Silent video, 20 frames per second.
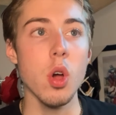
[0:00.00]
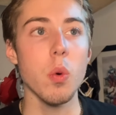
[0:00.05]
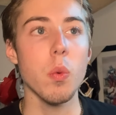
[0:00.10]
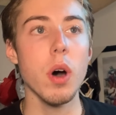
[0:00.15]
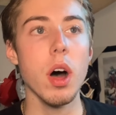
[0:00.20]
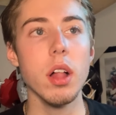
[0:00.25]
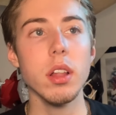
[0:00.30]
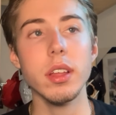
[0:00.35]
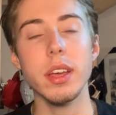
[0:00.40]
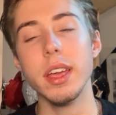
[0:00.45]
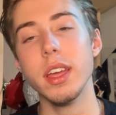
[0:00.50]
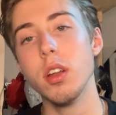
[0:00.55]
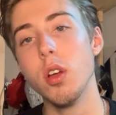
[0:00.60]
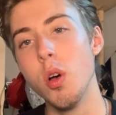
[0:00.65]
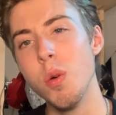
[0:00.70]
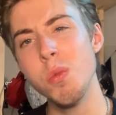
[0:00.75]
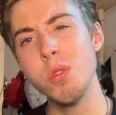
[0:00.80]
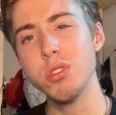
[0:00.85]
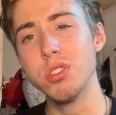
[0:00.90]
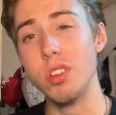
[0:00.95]
Well, in
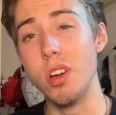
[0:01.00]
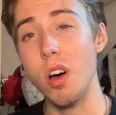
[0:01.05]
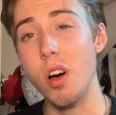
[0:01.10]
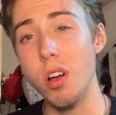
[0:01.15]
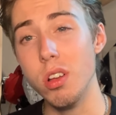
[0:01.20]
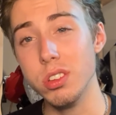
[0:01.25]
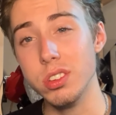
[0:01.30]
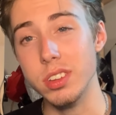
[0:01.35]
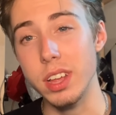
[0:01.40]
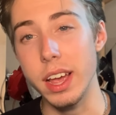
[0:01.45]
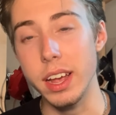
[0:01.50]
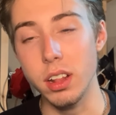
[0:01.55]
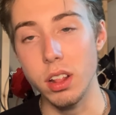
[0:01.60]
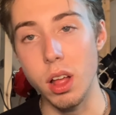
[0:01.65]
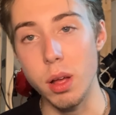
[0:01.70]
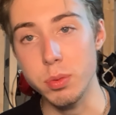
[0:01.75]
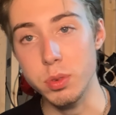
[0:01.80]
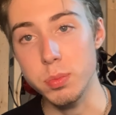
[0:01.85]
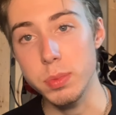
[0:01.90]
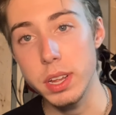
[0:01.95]
almost all
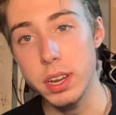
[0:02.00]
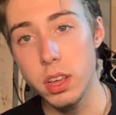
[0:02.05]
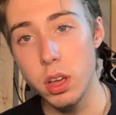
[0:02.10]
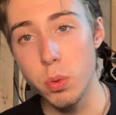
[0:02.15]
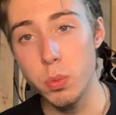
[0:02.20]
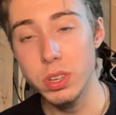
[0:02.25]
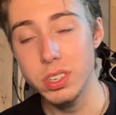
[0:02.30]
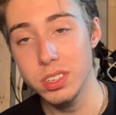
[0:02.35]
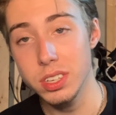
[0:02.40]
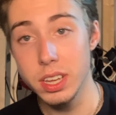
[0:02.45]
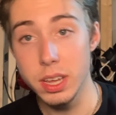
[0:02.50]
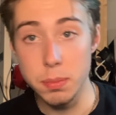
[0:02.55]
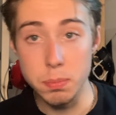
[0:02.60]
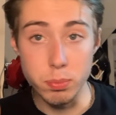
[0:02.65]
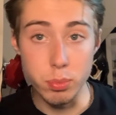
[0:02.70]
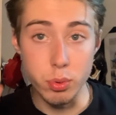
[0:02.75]
Cyclops media, we see him